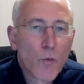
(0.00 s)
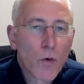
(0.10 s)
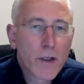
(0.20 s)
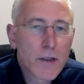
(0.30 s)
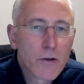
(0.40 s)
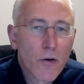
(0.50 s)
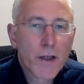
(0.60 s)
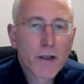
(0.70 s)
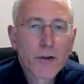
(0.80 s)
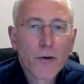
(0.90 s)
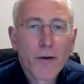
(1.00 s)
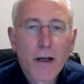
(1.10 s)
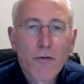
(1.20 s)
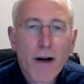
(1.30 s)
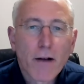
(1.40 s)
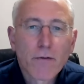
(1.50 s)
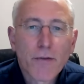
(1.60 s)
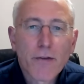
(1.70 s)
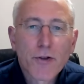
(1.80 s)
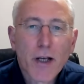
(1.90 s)
what is Nokia doing around
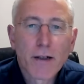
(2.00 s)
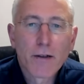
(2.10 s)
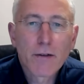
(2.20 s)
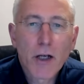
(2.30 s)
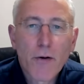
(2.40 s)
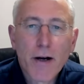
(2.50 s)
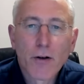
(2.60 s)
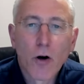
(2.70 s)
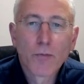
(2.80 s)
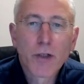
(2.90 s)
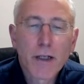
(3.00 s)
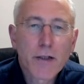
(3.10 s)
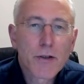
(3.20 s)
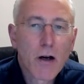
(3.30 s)
fifth gen coherent optics?